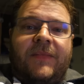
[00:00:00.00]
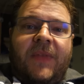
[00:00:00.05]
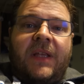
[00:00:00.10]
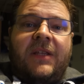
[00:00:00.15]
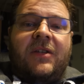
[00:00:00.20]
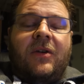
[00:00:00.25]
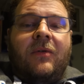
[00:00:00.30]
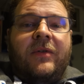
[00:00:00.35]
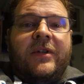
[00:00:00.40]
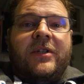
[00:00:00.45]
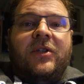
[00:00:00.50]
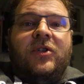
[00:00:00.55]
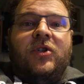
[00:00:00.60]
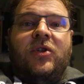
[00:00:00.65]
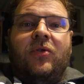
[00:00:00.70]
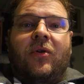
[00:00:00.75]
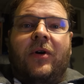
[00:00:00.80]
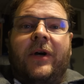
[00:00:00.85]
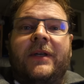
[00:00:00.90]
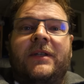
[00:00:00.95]
it's always a
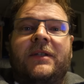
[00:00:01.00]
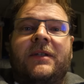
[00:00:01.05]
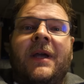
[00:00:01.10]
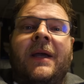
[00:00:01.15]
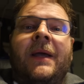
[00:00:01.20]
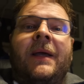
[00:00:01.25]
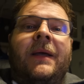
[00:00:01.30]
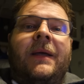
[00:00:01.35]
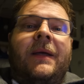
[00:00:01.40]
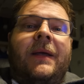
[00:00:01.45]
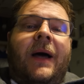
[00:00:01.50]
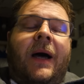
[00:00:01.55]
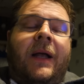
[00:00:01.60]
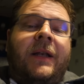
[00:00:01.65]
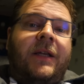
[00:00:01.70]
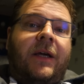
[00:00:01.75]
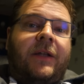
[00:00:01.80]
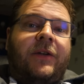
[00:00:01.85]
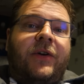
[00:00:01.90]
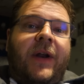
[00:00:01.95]
choice. On
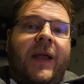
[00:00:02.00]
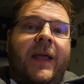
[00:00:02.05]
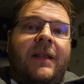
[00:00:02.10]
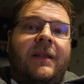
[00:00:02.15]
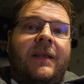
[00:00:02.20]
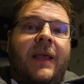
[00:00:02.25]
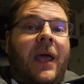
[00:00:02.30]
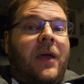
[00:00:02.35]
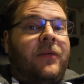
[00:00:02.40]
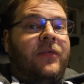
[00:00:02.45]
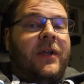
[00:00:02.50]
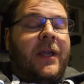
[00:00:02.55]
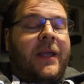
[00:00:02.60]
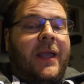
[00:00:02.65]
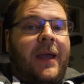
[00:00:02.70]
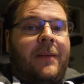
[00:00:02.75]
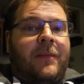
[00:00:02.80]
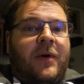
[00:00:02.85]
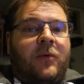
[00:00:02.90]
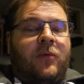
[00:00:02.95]
the other hand, having a
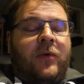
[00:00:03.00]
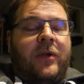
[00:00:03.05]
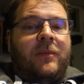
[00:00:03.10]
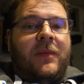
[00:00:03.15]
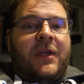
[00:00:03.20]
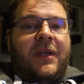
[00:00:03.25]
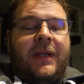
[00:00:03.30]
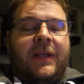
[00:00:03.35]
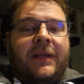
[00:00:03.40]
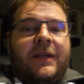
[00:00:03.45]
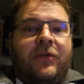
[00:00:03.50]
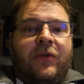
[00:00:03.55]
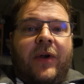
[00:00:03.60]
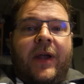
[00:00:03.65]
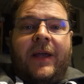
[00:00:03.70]
camera with me that